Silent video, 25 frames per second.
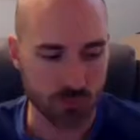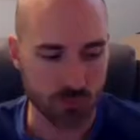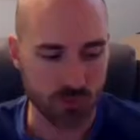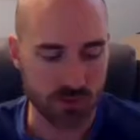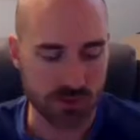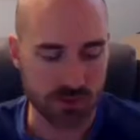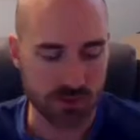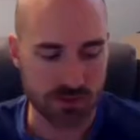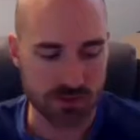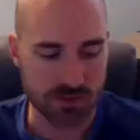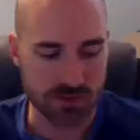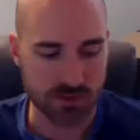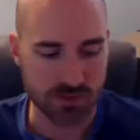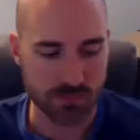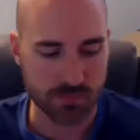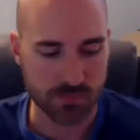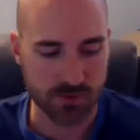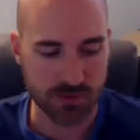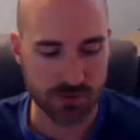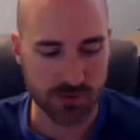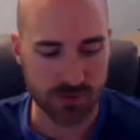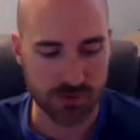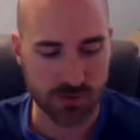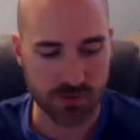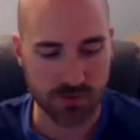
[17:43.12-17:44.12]
we
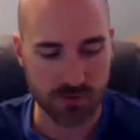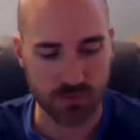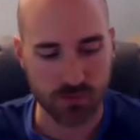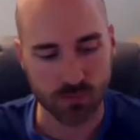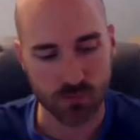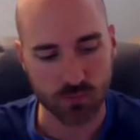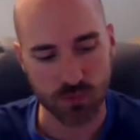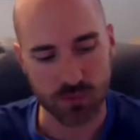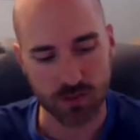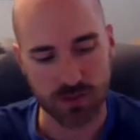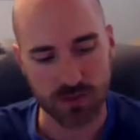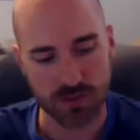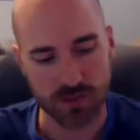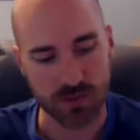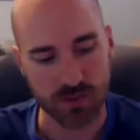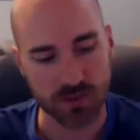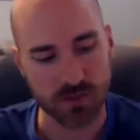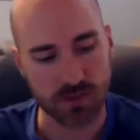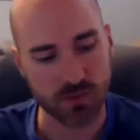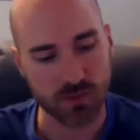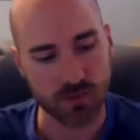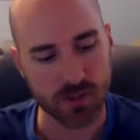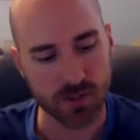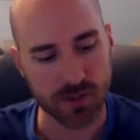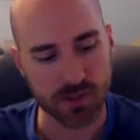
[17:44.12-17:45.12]
typically went the
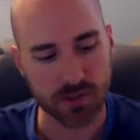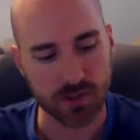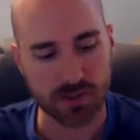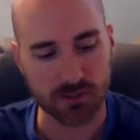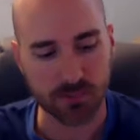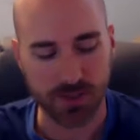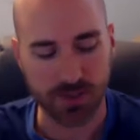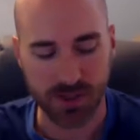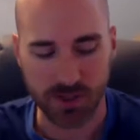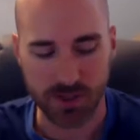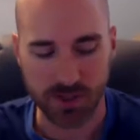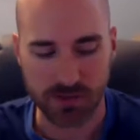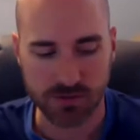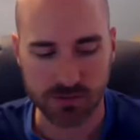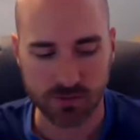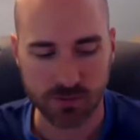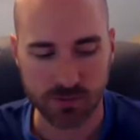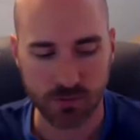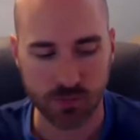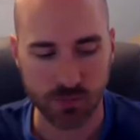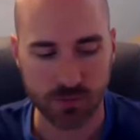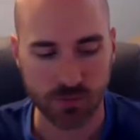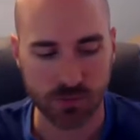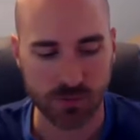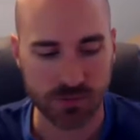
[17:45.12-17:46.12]
other way in the past, where
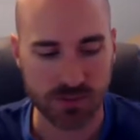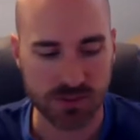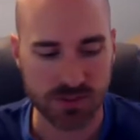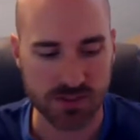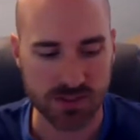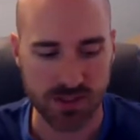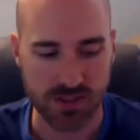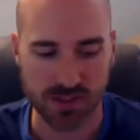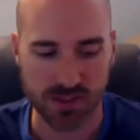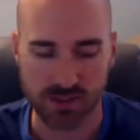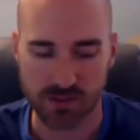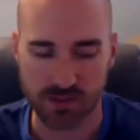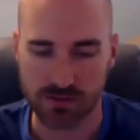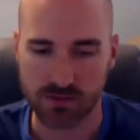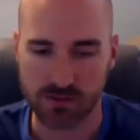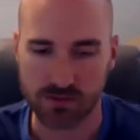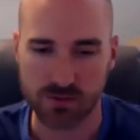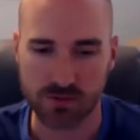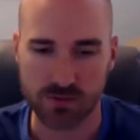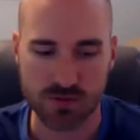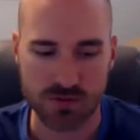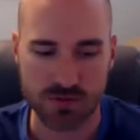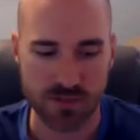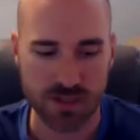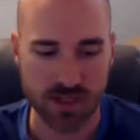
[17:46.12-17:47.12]
we would say,
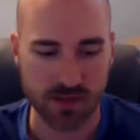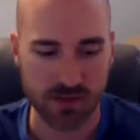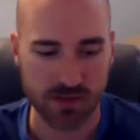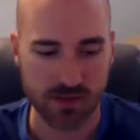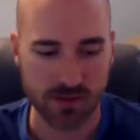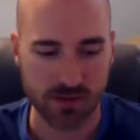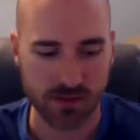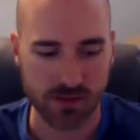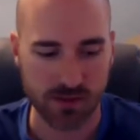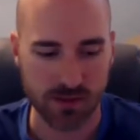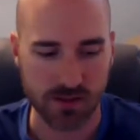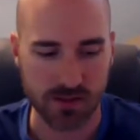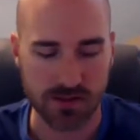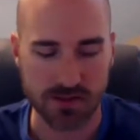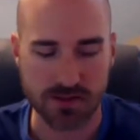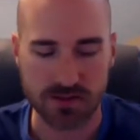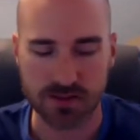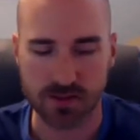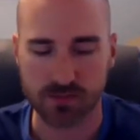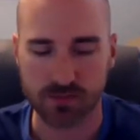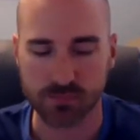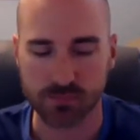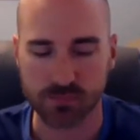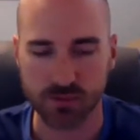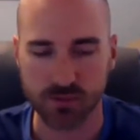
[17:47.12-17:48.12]
use that
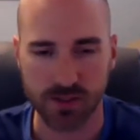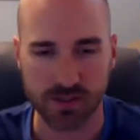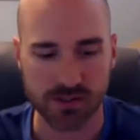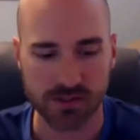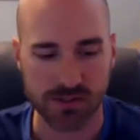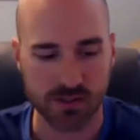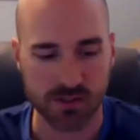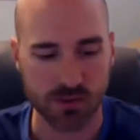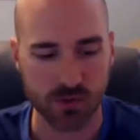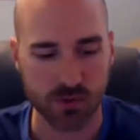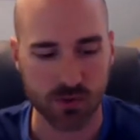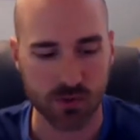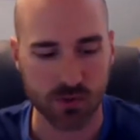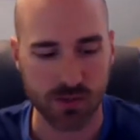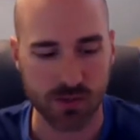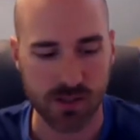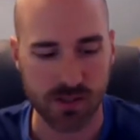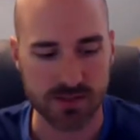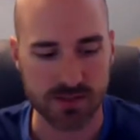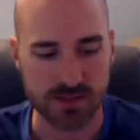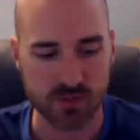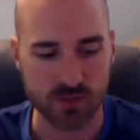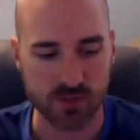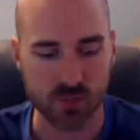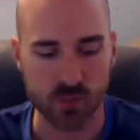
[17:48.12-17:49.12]
instant price quote
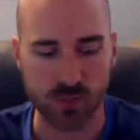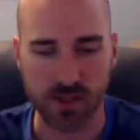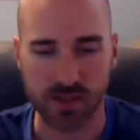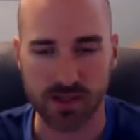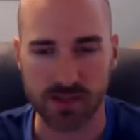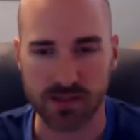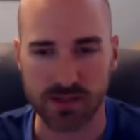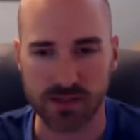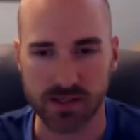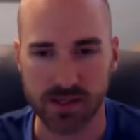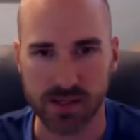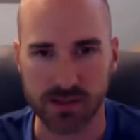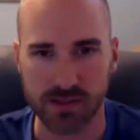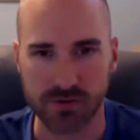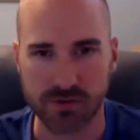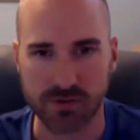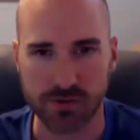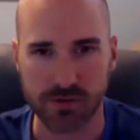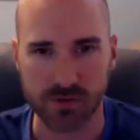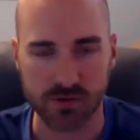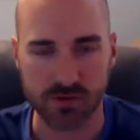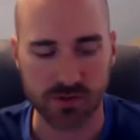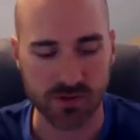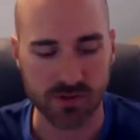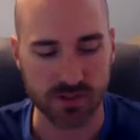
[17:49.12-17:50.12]
as a way to gather
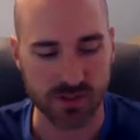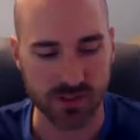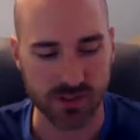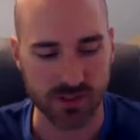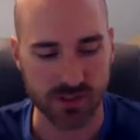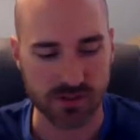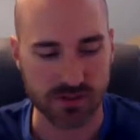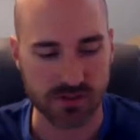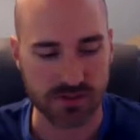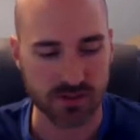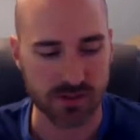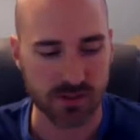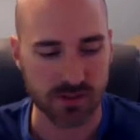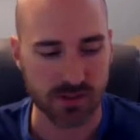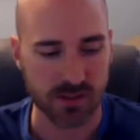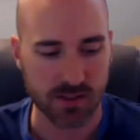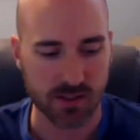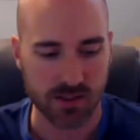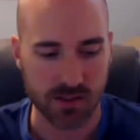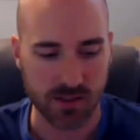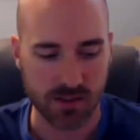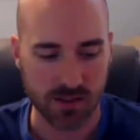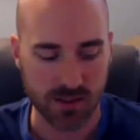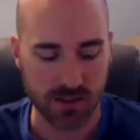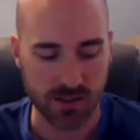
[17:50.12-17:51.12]
your leads.
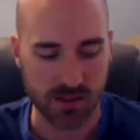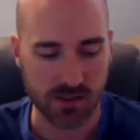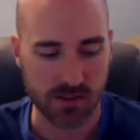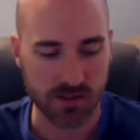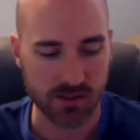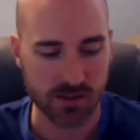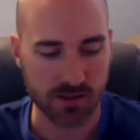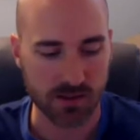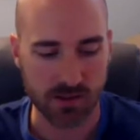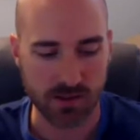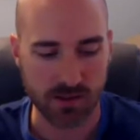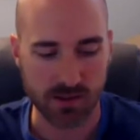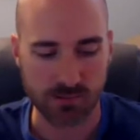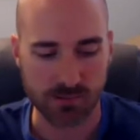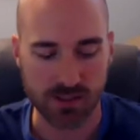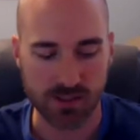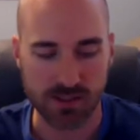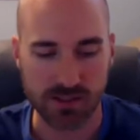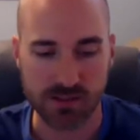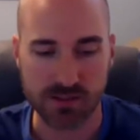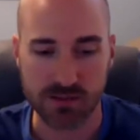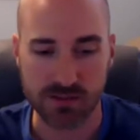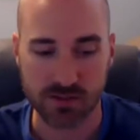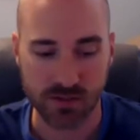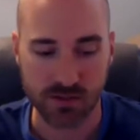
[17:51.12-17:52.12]
And it
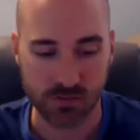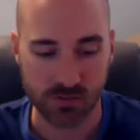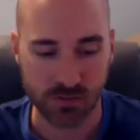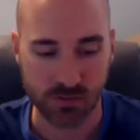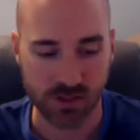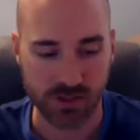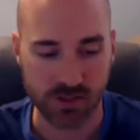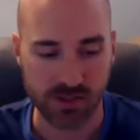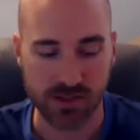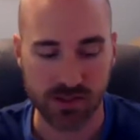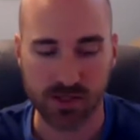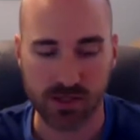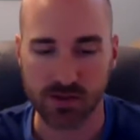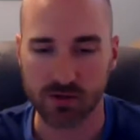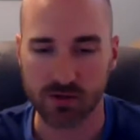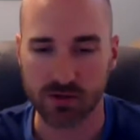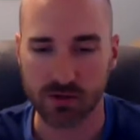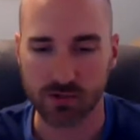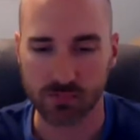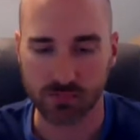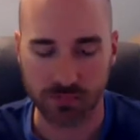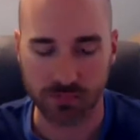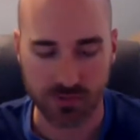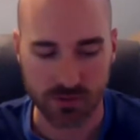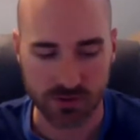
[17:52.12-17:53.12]
is a good way to gather.
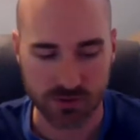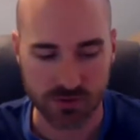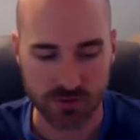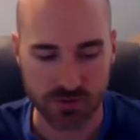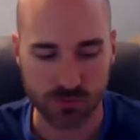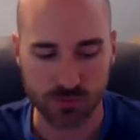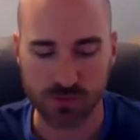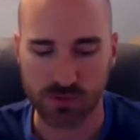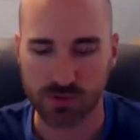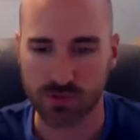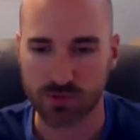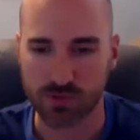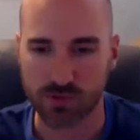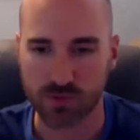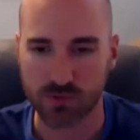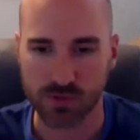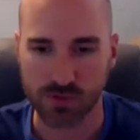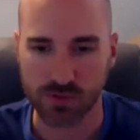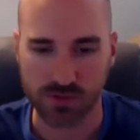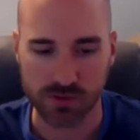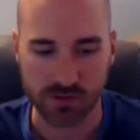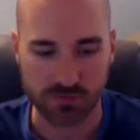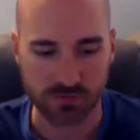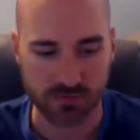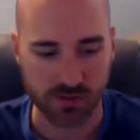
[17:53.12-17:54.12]
I'm assuming they're
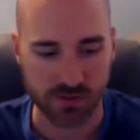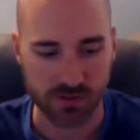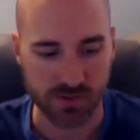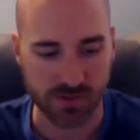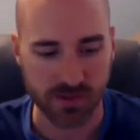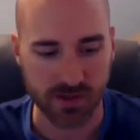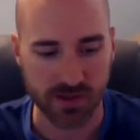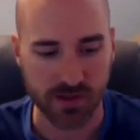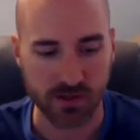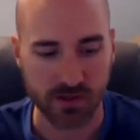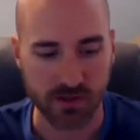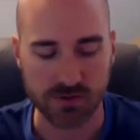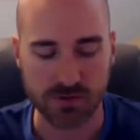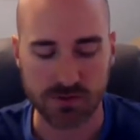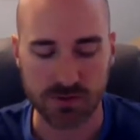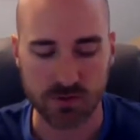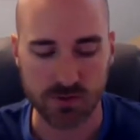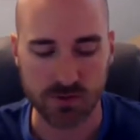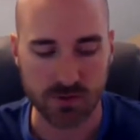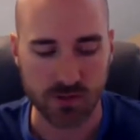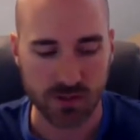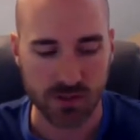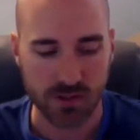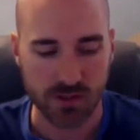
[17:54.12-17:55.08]
willing to fill that out. So